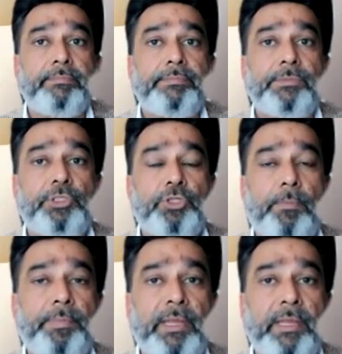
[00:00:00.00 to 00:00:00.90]

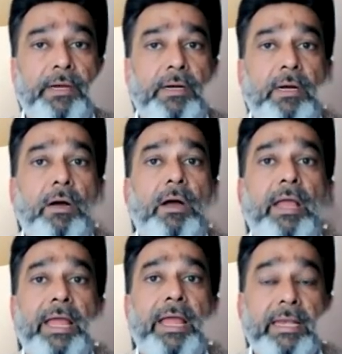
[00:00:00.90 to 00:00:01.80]
shop here
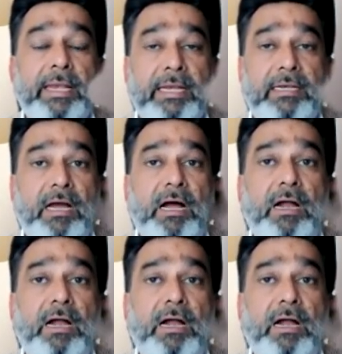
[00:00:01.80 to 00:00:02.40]
and let